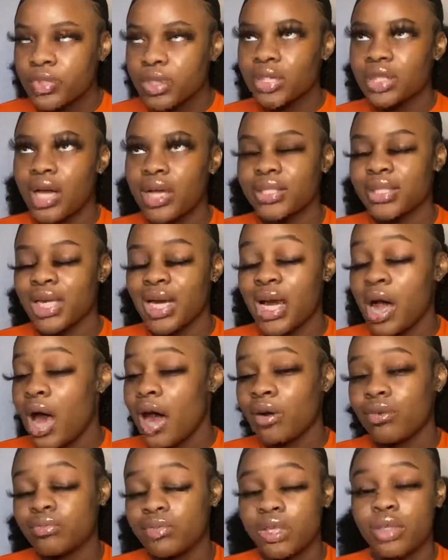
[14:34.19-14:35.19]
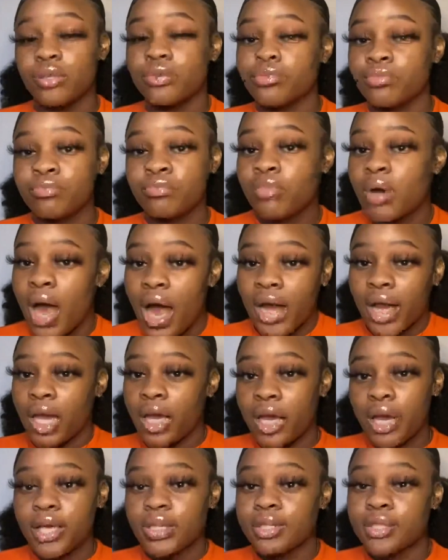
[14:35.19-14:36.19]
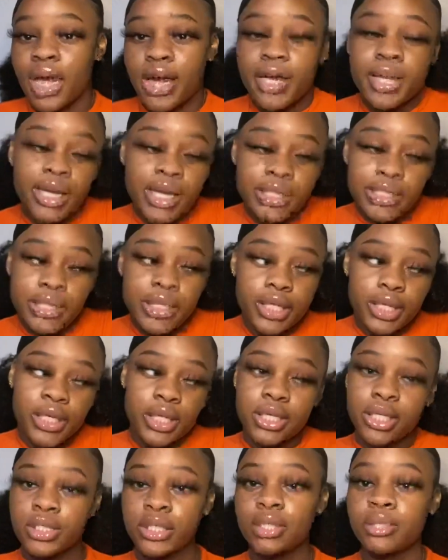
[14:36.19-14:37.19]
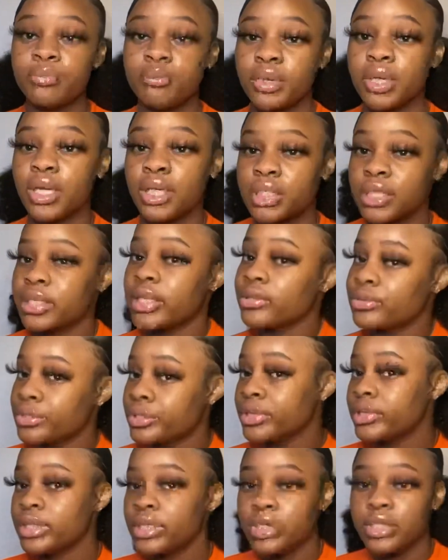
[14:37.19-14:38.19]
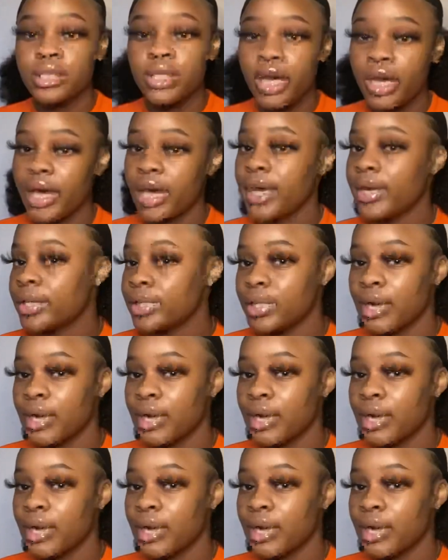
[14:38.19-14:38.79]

So I was like, I don't know. I guess it is, because that's what she said.